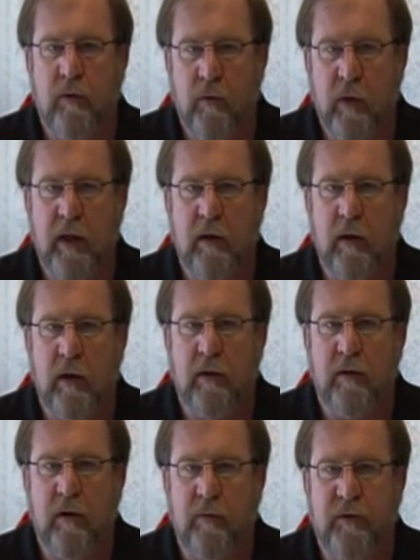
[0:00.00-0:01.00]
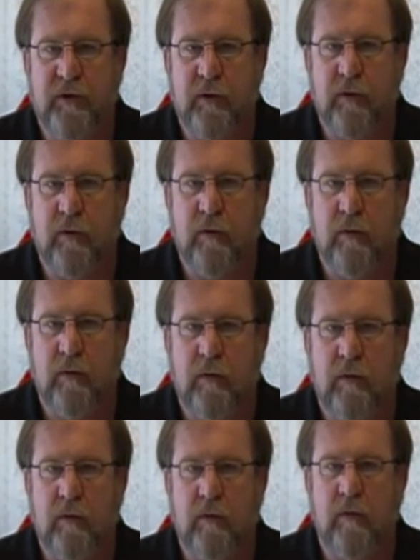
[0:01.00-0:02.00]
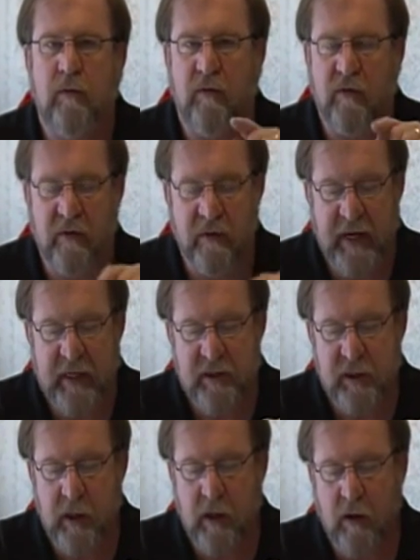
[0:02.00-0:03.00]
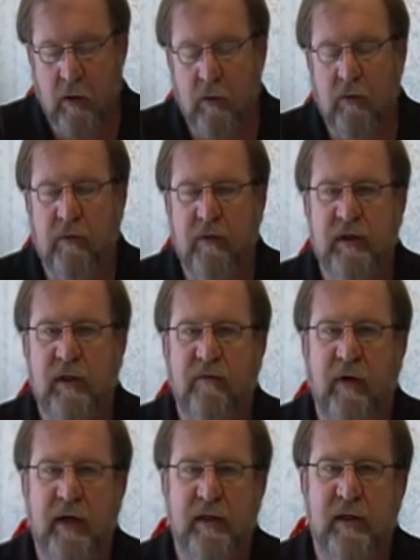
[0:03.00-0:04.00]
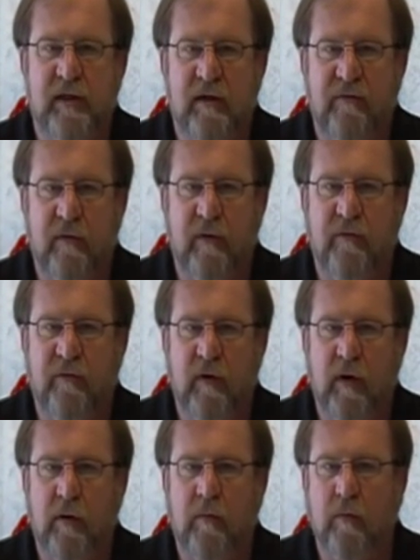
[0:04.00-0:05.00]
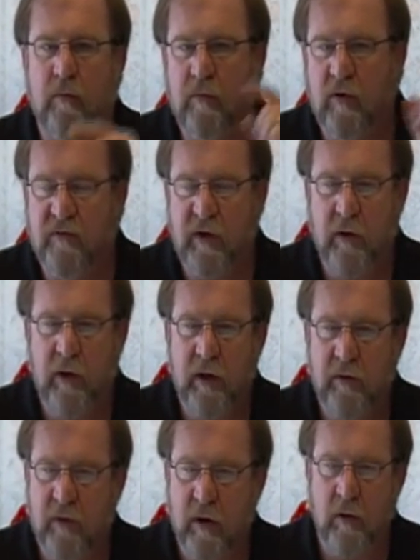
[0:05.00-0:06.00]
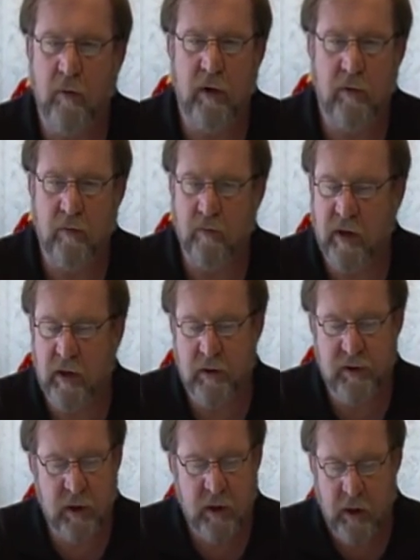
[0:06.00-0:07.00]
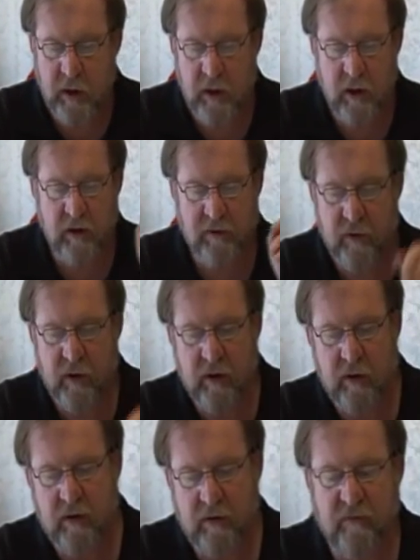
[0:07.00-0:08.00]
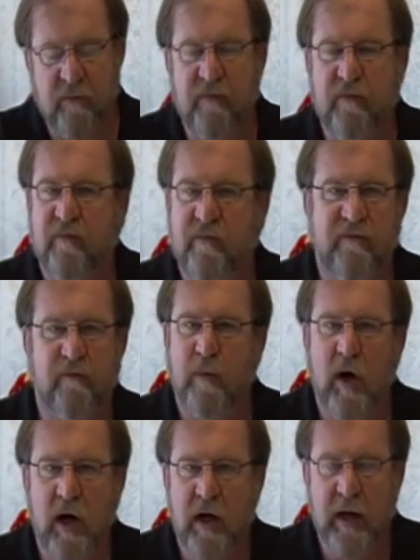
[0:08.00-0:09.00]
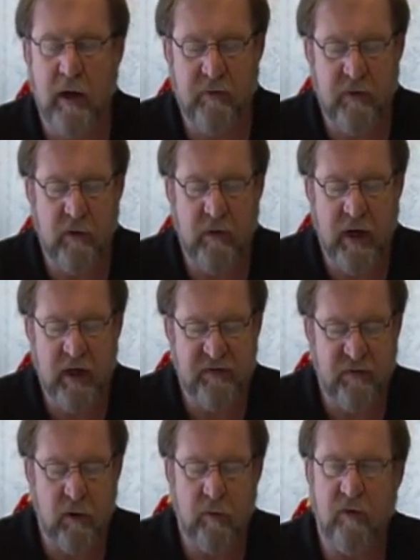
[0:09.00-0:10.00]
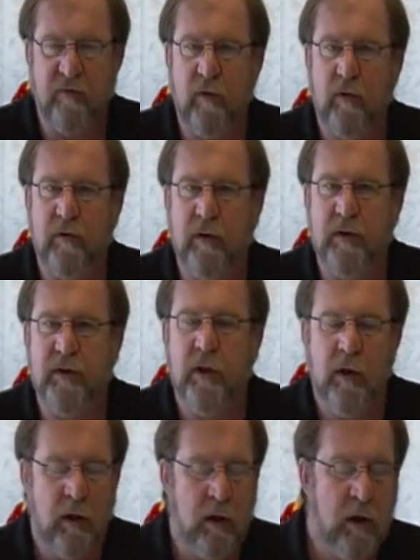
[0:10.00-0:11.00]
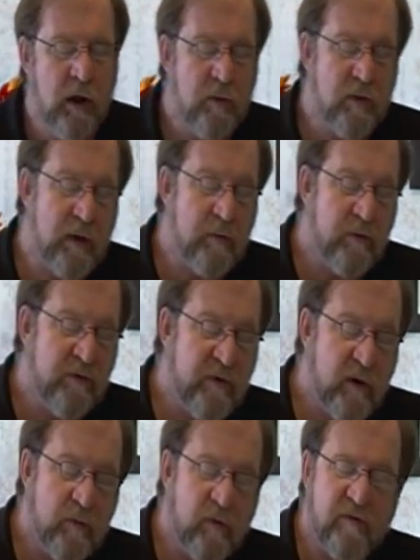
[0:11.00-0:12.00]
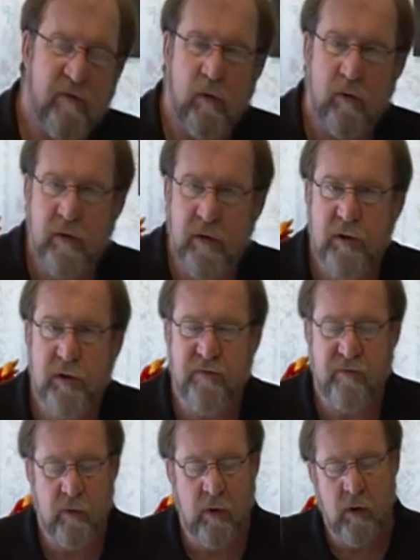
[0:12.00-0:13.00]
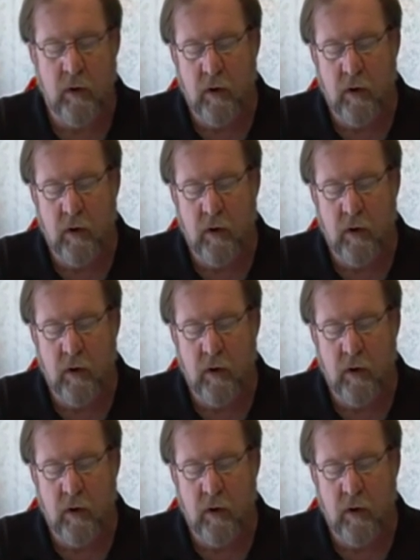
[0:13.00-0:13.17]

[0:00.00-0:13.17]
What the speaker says: you're regulating the temperature. That's how this device is different from Provari, Darwin, Buzz, any other mod out there that has variable voltage. Problem with variable voltage